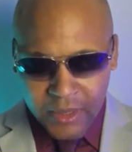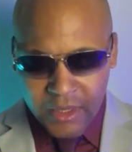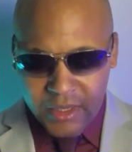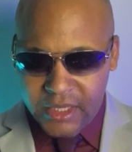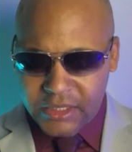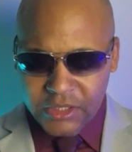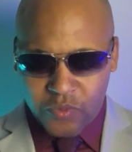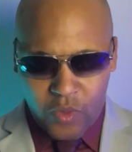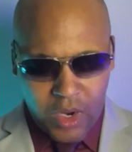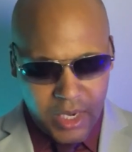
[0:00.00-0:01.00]
This is
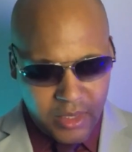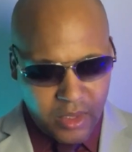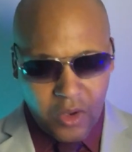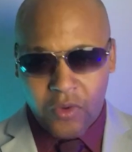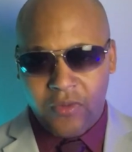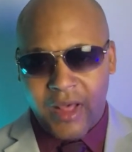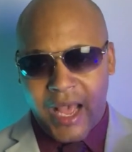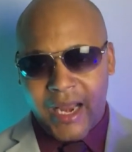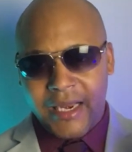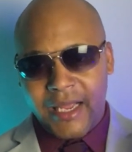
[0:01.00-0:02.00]
one, though,
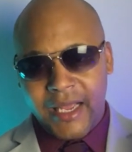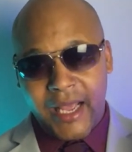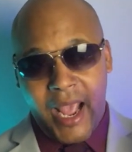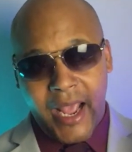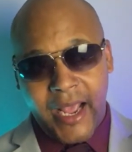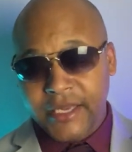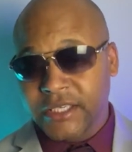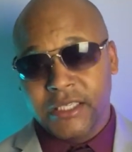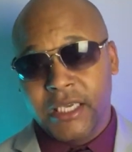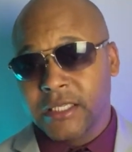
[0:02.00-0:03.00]
that it
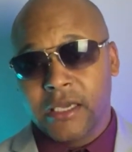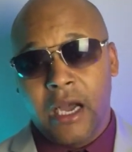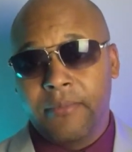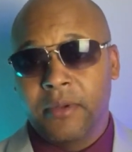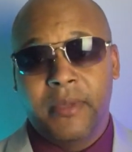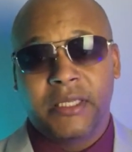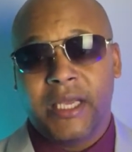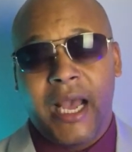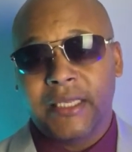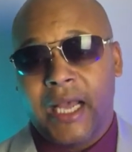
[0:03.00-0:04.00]
just gets compliments,
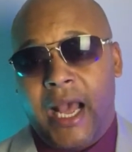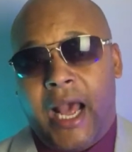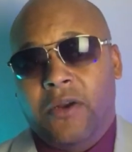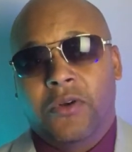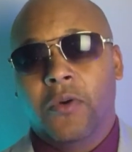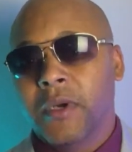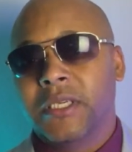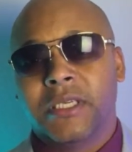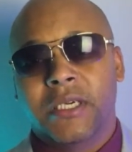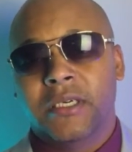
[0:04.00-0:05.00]
guys. I don't know what
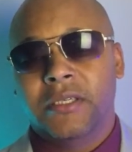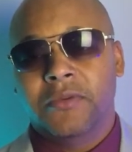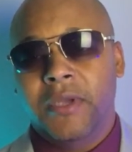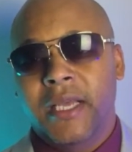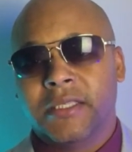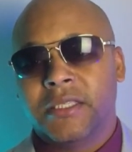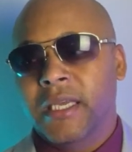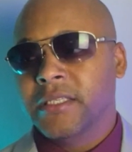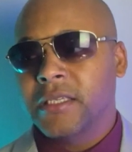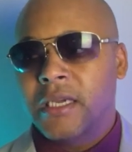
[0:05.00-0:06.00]
to tell you.
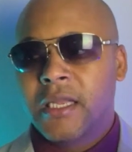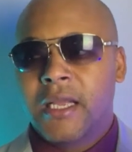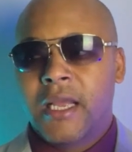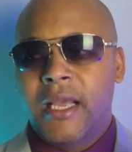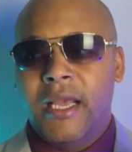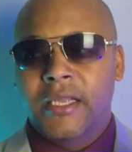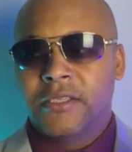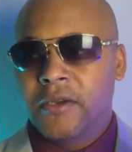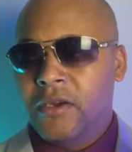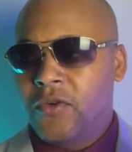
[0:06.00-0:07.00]
It's a
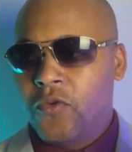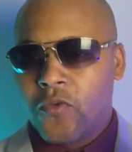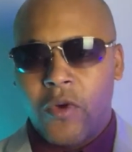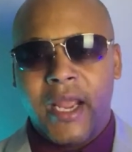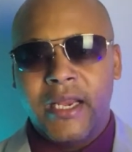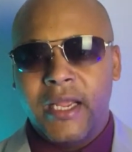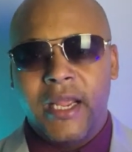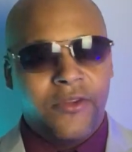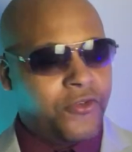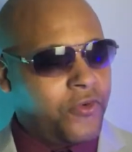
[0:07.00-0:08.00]
great
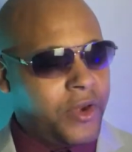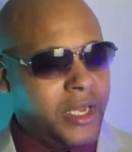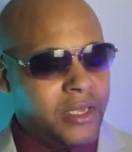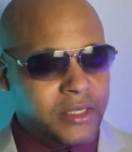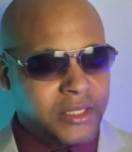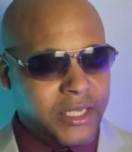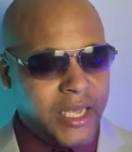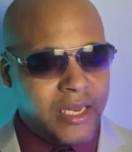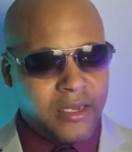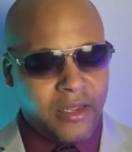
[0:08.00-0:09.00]
entry
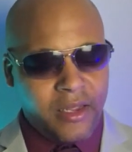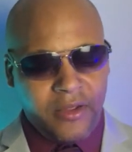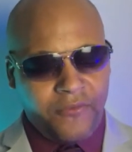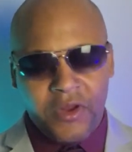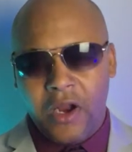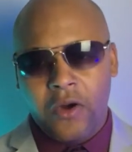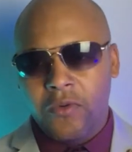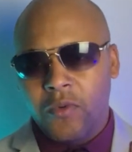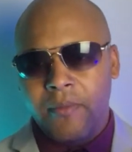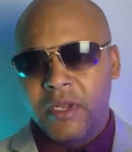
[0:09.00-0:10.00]
scent. If you know
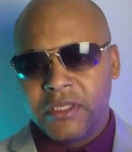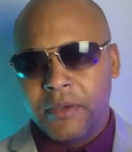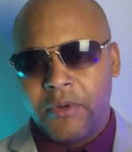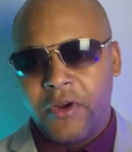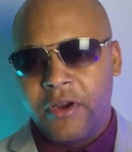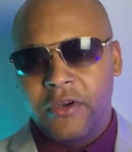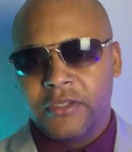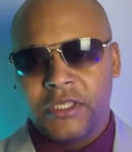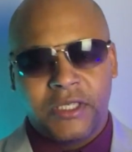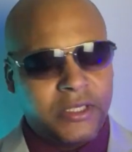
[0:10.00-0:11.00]
what Melusine Imperial is,
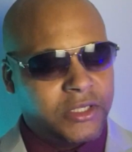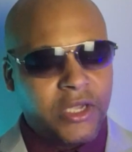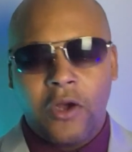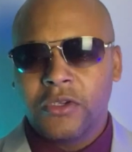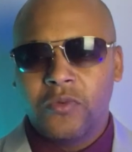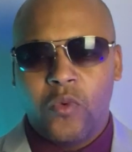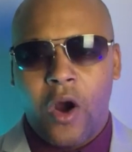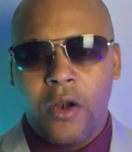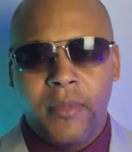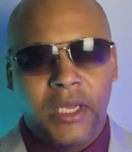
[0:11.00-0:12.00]
it's a salted
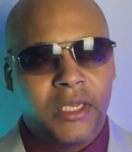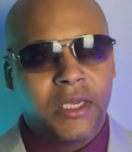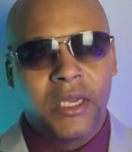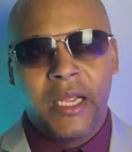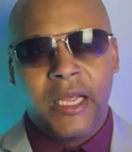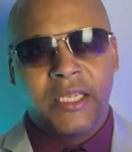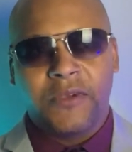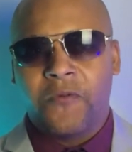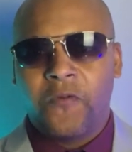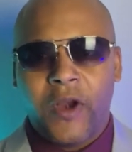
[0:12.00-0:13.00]
watermelon. It's a
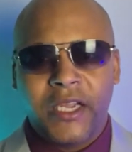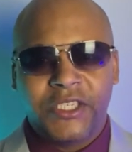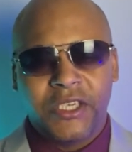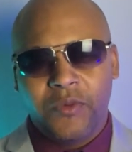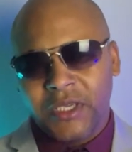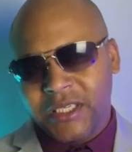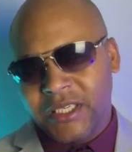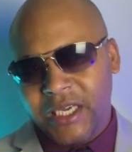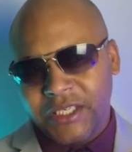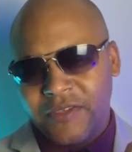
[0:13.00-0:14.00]
freshie with a
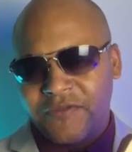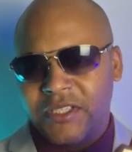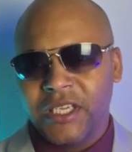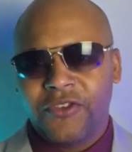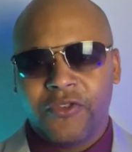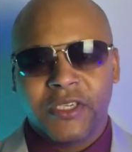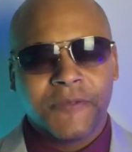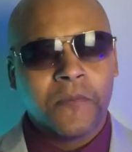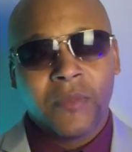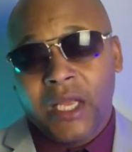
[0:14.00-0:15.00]
touch of citrus.
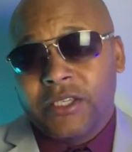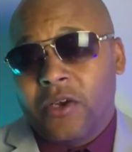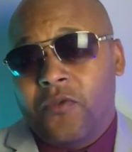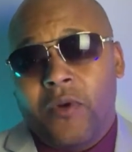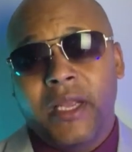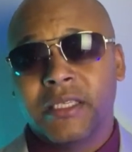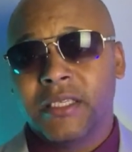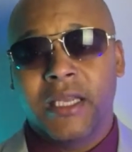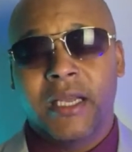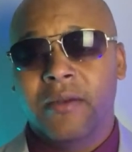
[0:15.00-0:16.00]
It's a great
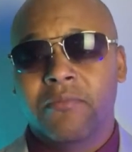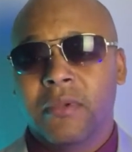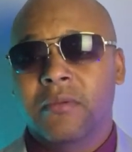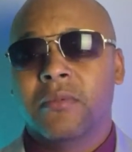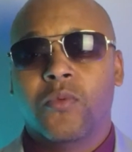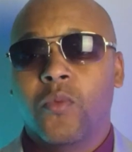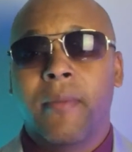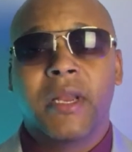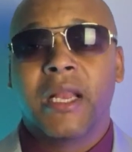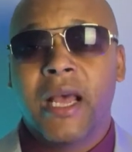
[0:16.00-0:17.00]
scent.
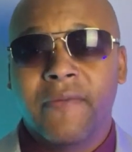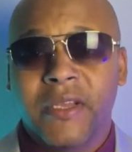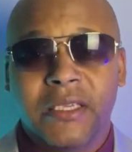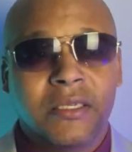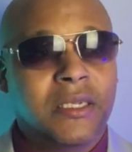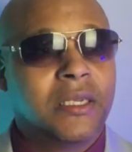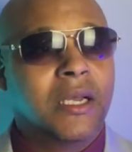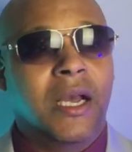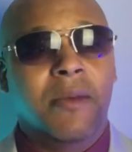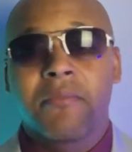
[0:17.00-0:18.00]
Women love it.
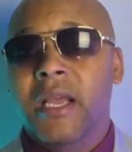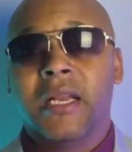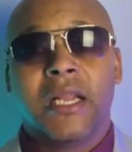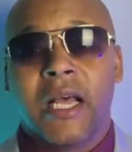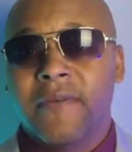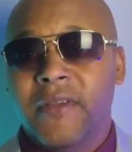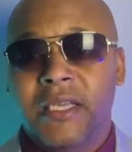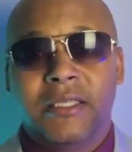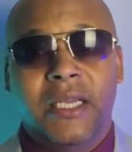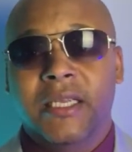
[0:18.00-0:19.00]
Men love
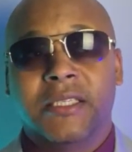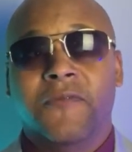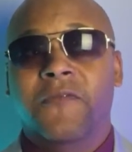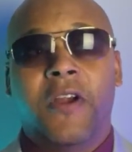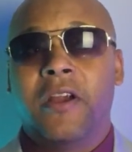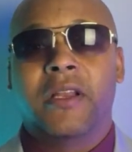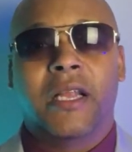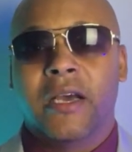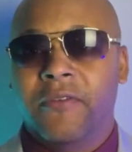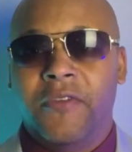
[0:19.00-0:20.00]
it. It's very
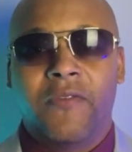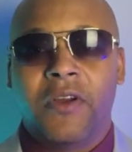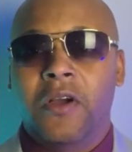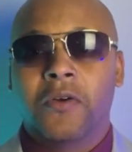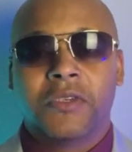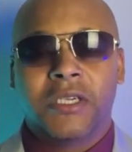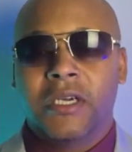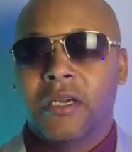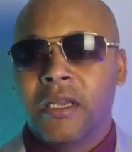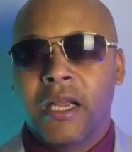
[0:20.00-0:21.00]
loved. If you ever go
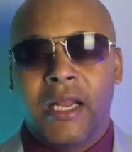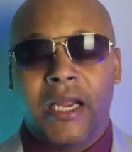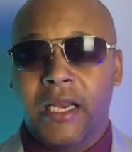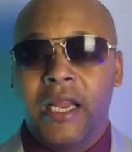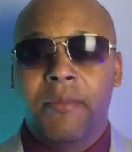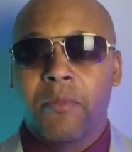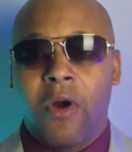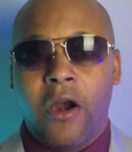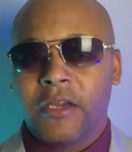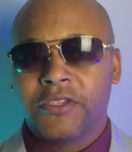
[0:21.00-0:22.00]
to like a Neiman
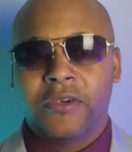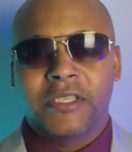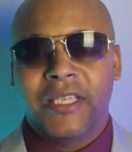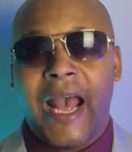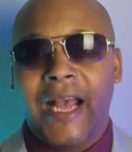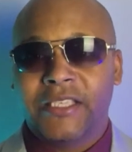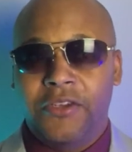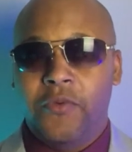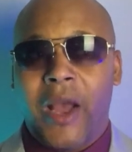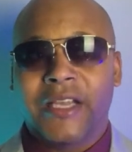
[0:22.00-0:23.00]
Marcus or a Saks and
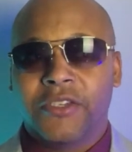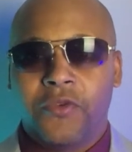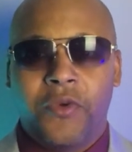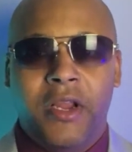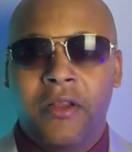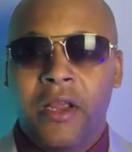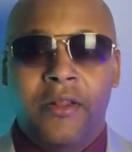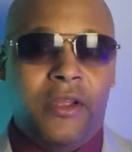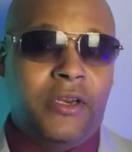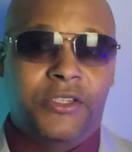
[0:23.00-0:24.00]
you wax a tree,
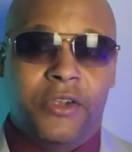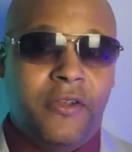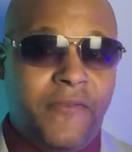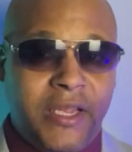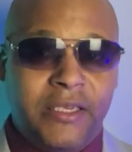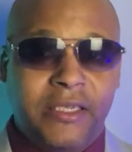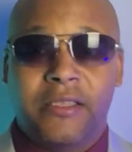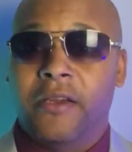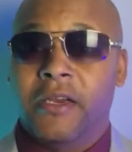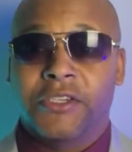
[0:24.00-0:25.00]
they're going to show you Ventus.
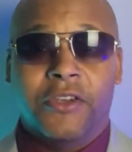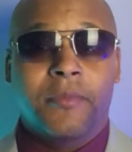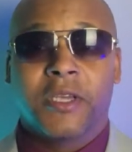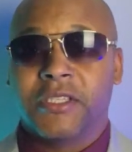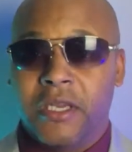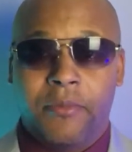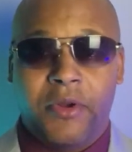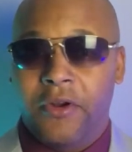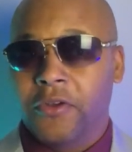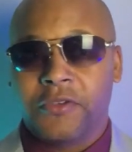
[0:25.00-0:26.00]
They're going to show you Melusine
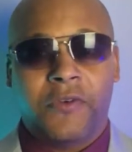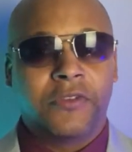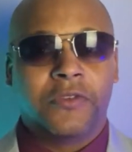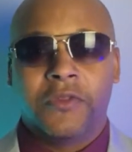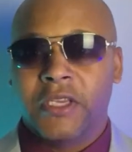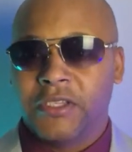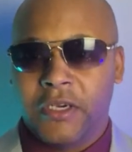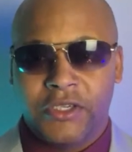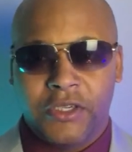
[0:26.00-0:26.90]
Imperial. Those are the first two things they're going to show